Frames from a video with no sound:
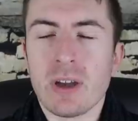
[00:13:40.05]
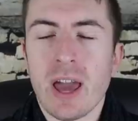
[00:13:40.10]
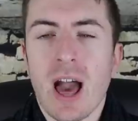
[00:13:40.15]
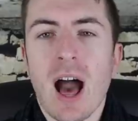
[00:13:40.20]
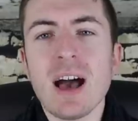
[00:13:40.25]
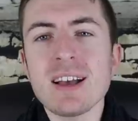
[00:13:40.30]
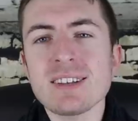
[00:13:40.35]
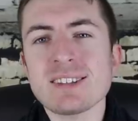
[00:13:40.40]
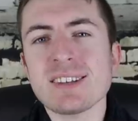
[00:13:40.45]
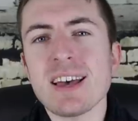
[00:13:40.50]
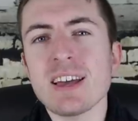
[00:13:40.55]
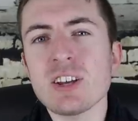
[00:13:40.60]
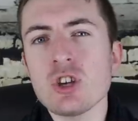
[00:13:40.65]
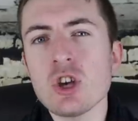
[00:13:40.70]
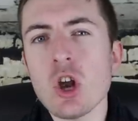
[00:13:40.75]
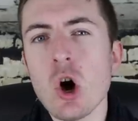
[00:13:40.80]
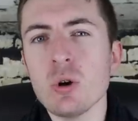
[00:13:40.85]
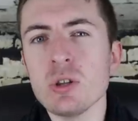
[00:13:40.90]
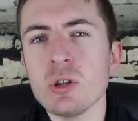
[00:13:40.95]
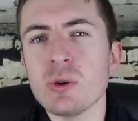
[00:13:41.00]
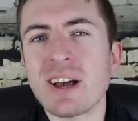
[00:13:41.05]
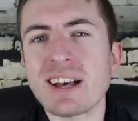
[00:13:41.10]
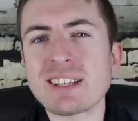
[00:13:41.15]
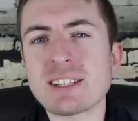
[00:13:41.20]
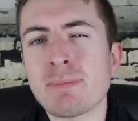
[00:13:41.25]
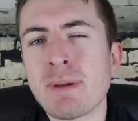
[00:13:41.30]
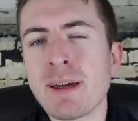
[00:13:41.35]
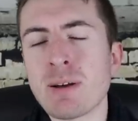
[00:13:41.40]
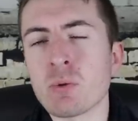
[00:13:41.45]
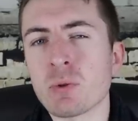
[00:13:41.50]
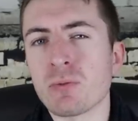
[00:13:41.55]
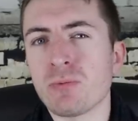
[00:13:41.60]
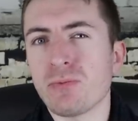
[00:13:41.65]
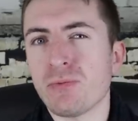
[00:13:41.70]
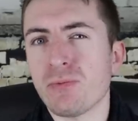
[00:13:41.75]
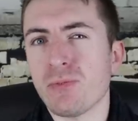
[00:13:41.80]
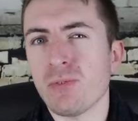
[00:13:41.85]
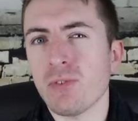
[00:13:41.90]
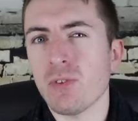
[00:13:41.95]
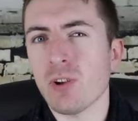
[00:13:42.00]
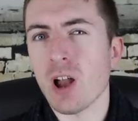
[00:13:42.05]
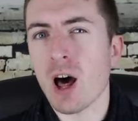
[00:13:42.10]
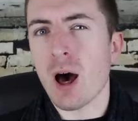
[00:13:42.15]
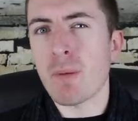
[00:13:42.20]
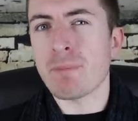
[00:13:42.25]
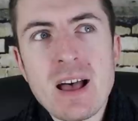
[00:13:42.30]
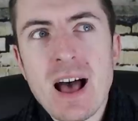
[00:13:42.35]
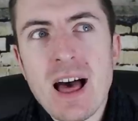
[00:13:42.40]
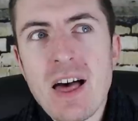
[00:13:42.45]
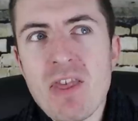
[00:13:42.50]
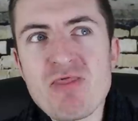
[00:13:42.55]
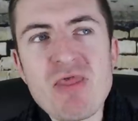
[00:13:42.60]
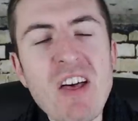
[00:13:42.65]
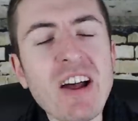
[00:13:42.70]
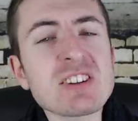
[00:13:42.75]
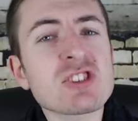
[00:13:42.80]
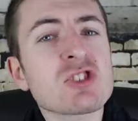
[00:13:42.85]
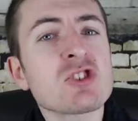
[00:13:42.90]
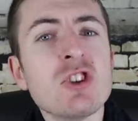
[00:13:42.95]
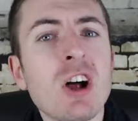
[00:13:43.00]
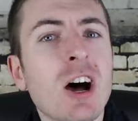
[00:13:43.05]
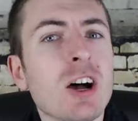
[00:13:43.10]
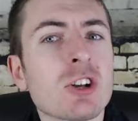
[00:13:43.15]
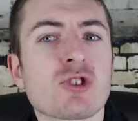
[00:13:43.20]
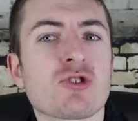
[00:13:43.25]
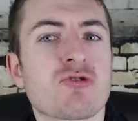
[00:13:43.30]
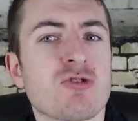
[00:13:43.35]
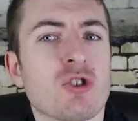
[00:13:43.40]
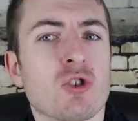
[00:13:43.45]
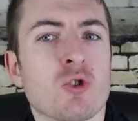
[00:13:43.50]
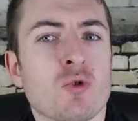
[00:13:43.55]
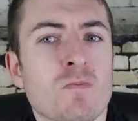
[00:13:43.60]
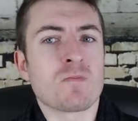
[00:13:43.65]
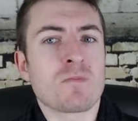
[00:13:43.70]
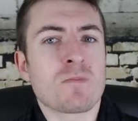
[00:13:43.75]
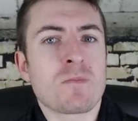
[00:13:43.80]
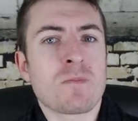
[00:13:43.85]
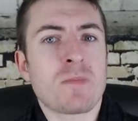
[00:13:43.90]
Okay, I said no Newcastle player would flop. That's not true.